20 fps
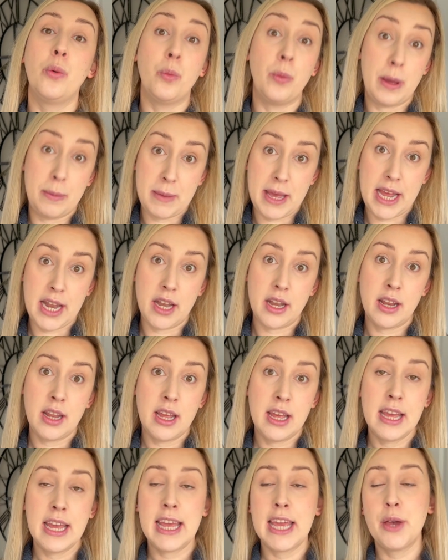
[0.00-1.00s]
women,
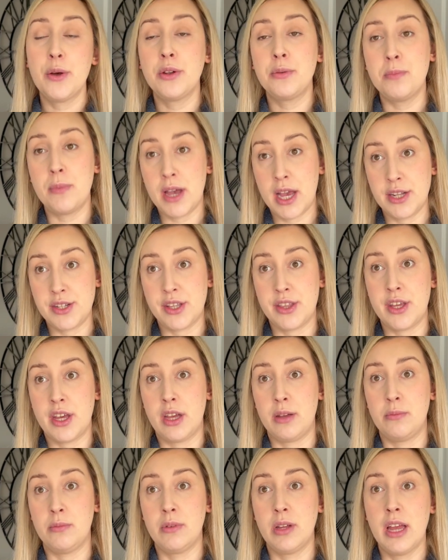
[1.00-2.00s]
he would murder
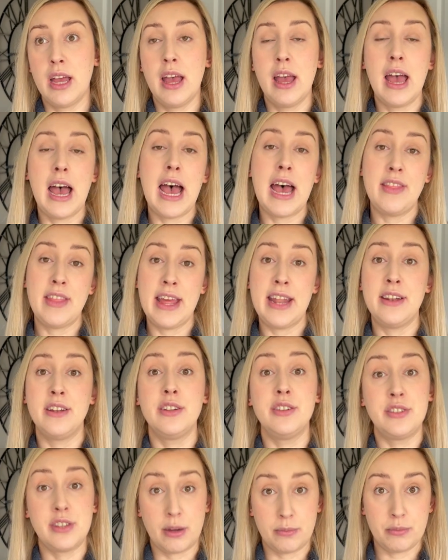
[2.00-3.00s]
them and then
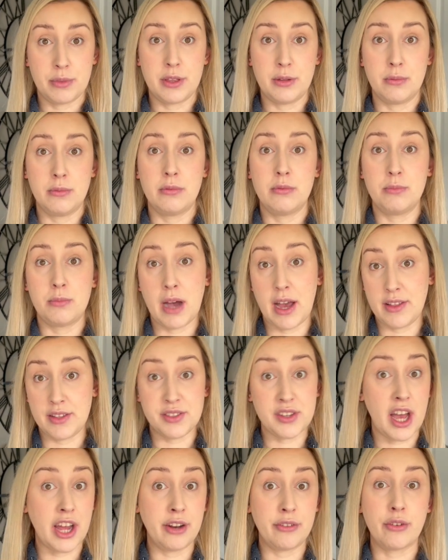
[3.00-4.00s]
dump them by the
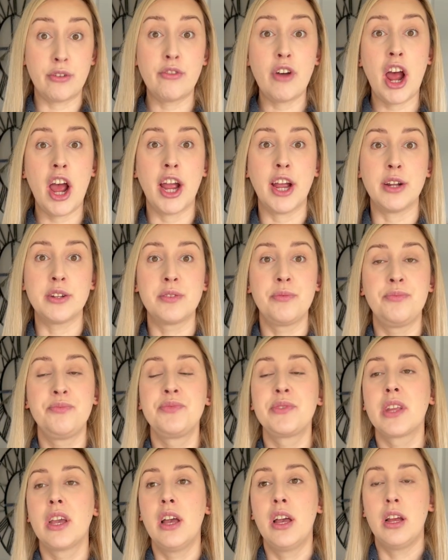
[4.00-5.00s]
side of a road.
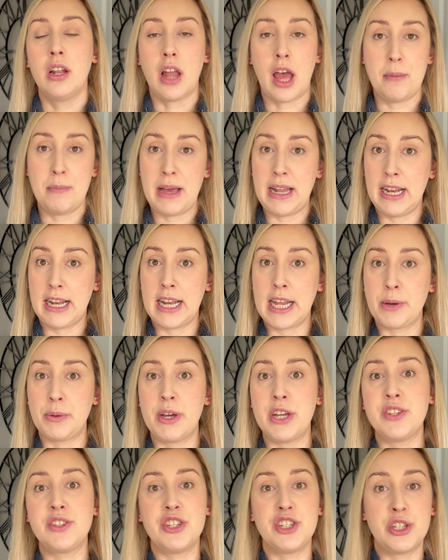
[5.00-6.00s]
Like Melanie
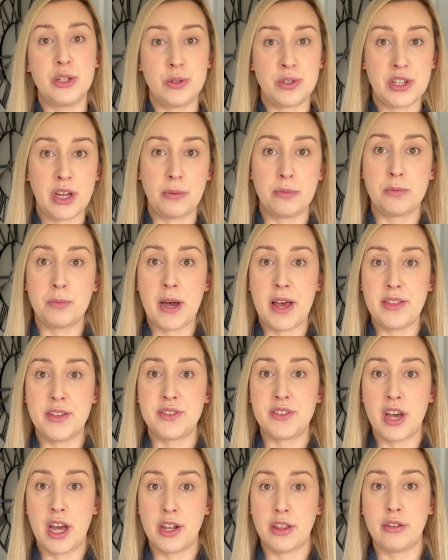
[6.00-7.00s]
was, she was dumped by the
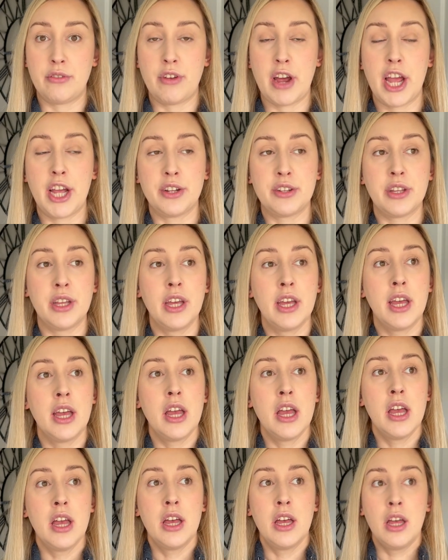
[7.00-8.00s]
side of the road.
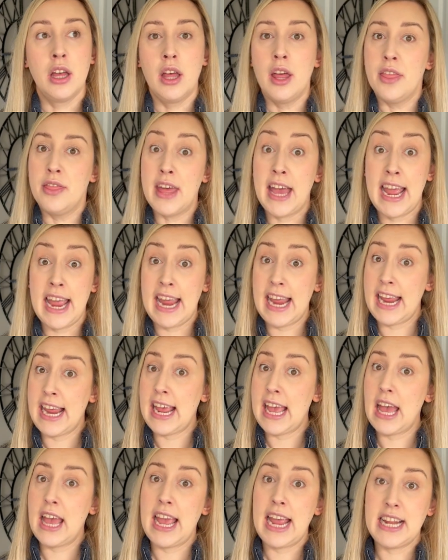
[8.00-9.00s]
They
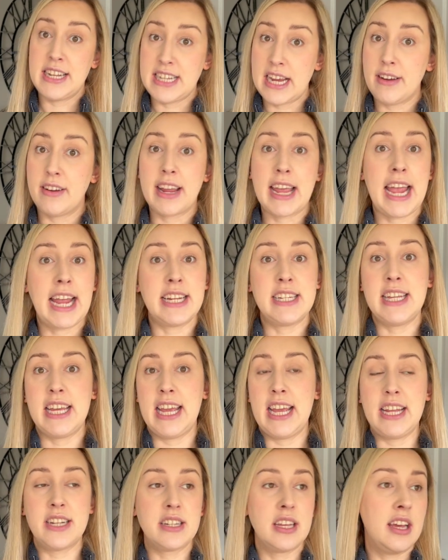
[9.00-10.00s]

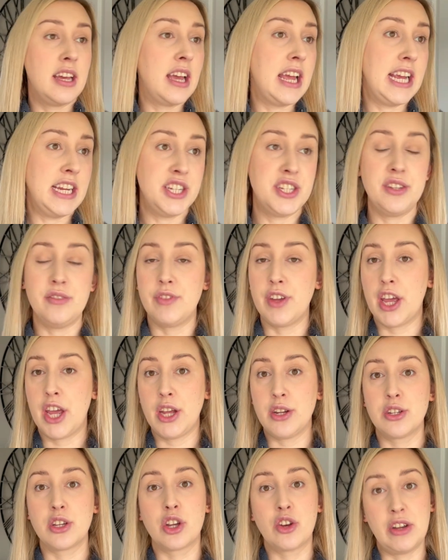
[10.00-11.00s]

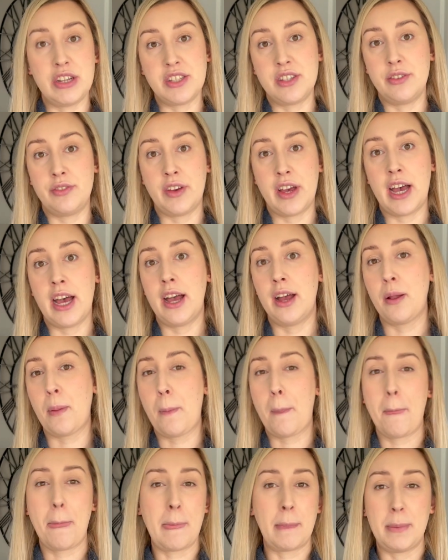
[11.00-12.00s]
interviewed Christopher,
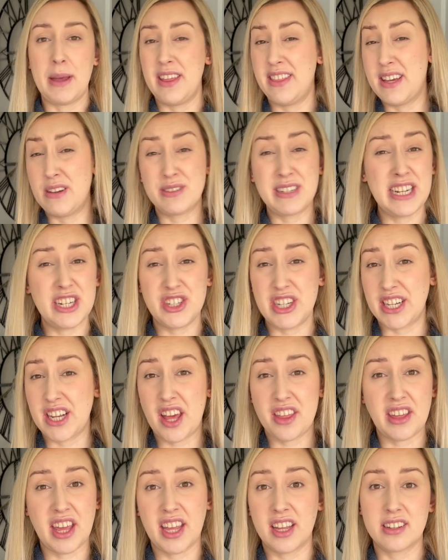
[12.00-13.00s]
but there was literally
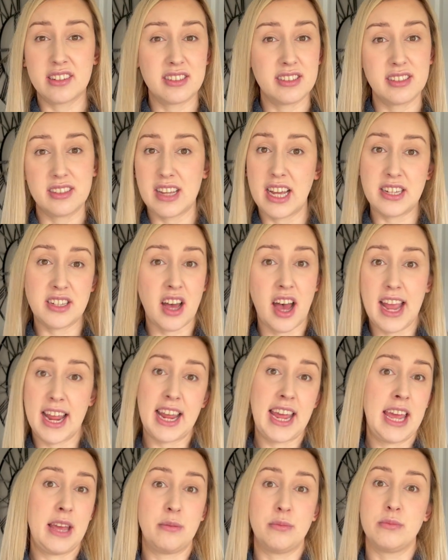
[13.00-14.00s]
nothing tying
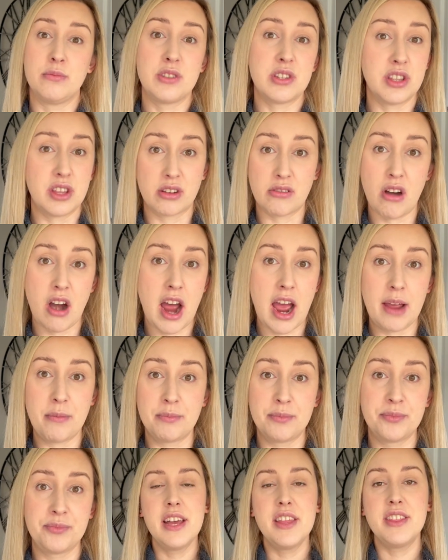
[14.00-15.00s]
him to the crime.
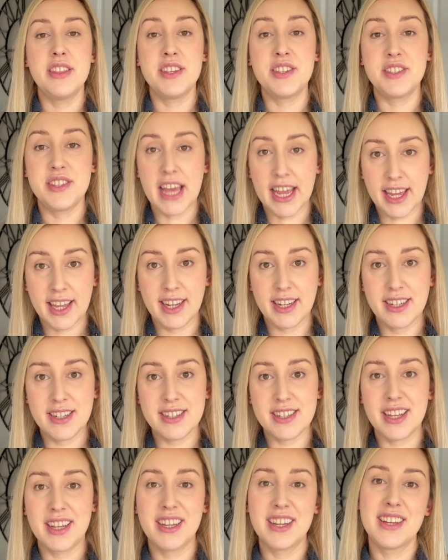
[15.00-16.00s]
The
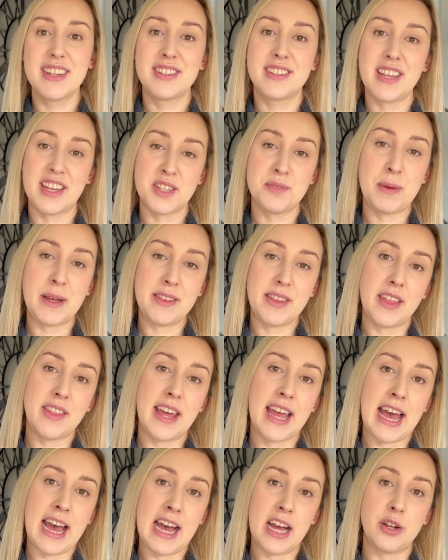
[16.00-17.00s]
second suspect that they
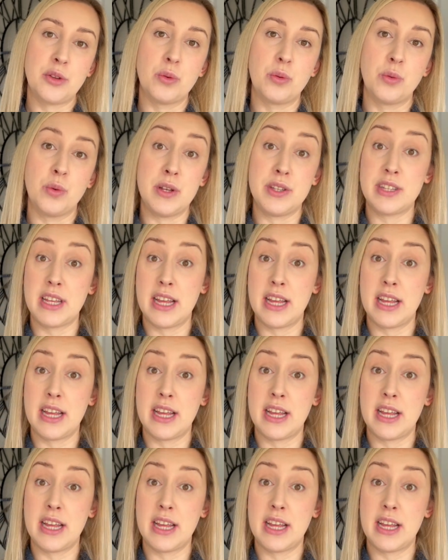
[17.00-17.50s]
had was